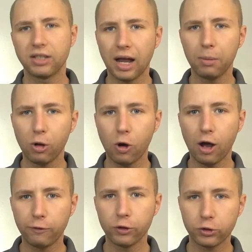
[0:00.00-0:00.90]
Tablo
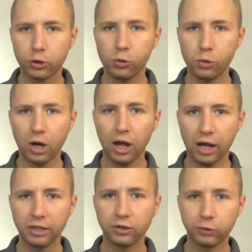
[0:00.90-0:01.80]
offers two
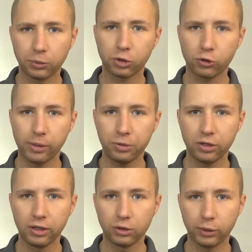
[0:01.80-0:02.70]
kinds of
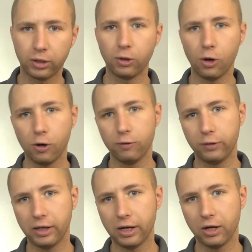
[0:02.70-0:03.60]
subscriptions with their
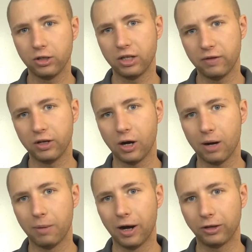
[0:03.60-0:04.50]
over-the-air
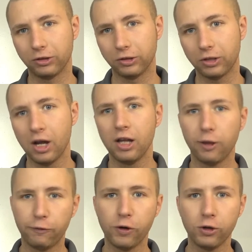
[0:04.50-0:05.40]
DVR boxes.
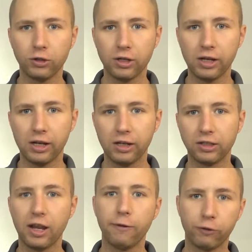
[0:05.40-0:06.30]
The first is
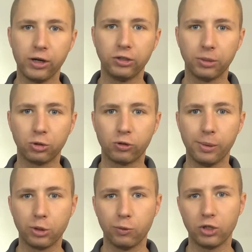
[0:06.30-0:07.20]
a free
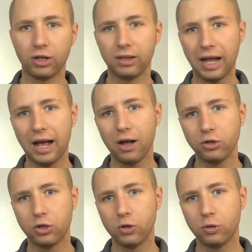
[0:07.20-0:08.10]
subscription, which
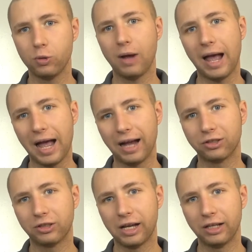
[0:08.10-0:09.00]
allows you to
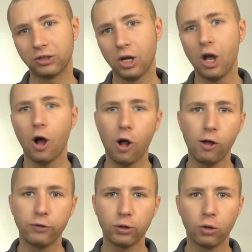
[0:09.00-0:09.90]
access
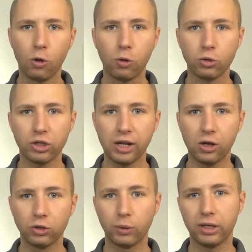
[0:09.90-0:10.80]
all of your local
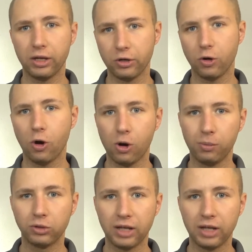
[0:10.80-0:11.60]
channels within your home's